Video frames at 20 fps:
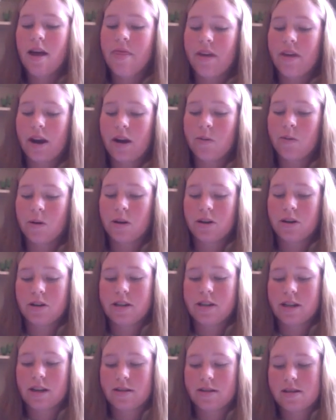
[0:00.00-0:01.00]
Then I wandered
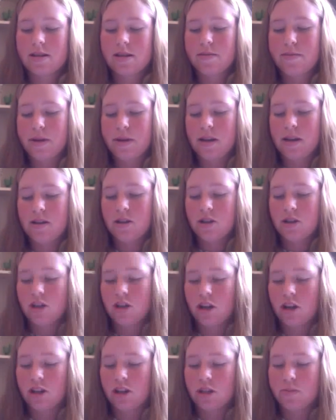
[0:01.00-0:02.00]
down to the beach
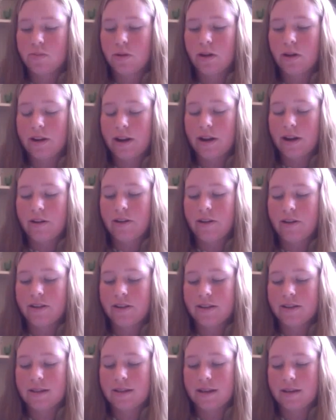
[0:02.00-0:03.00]
and sprawled out on the
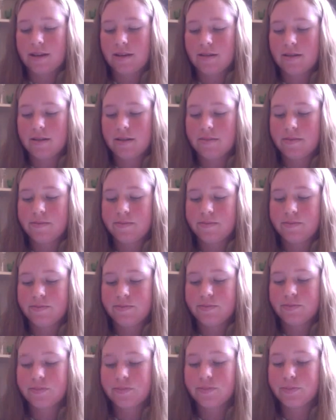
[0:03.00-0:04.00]
sand.
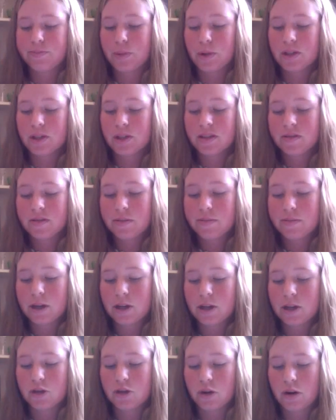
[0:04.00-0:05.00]
Most of the big
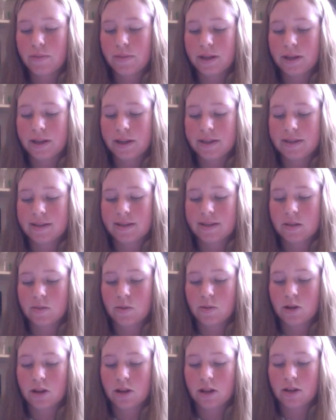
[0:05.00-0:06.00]
shore places
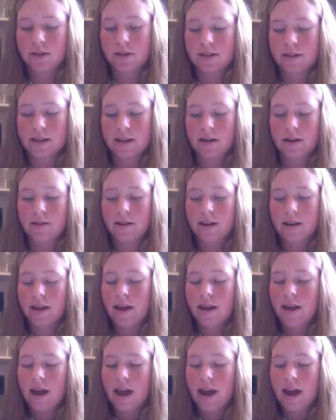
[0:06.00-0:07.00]
were closed now,
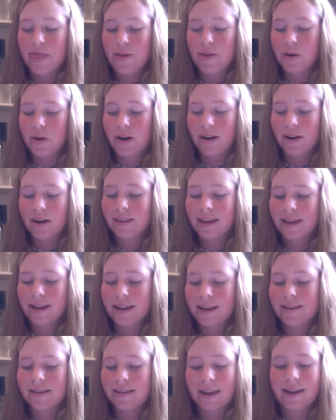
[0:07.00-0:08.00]
and there were hardly
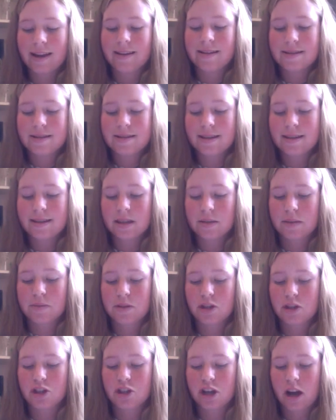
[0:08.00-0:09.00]
any lights except the
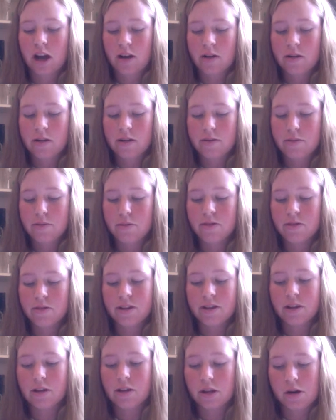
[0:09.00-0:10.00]
shadowy,
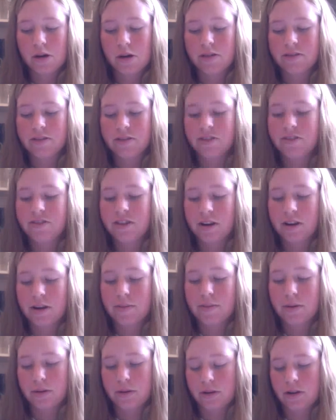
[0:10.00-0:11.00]
moving glow of a ferry
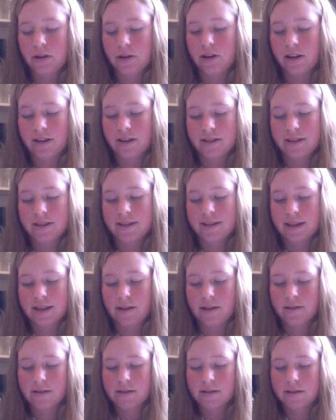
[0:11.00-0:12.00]
boat across the
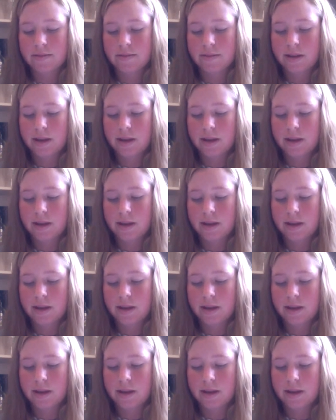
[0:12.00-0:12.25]
Sound.